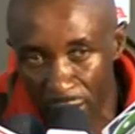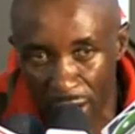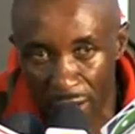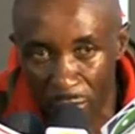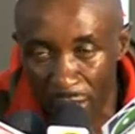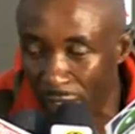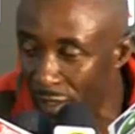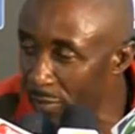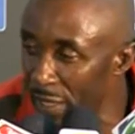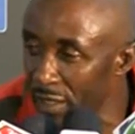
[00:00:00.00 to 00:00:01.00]
a
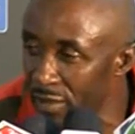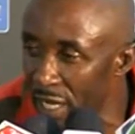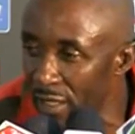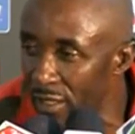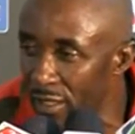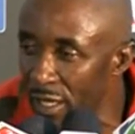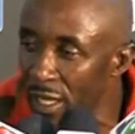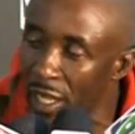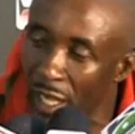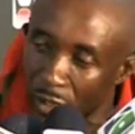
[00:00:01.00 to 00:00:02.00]
little bit excited
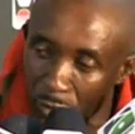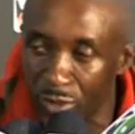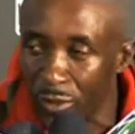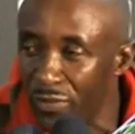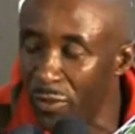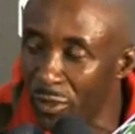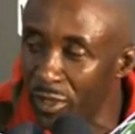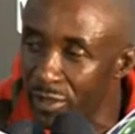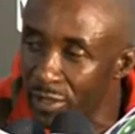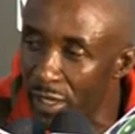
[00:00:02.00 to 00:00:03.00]
and lose our
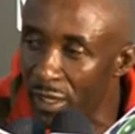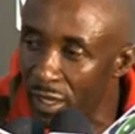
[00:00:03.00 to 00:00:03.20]
focus.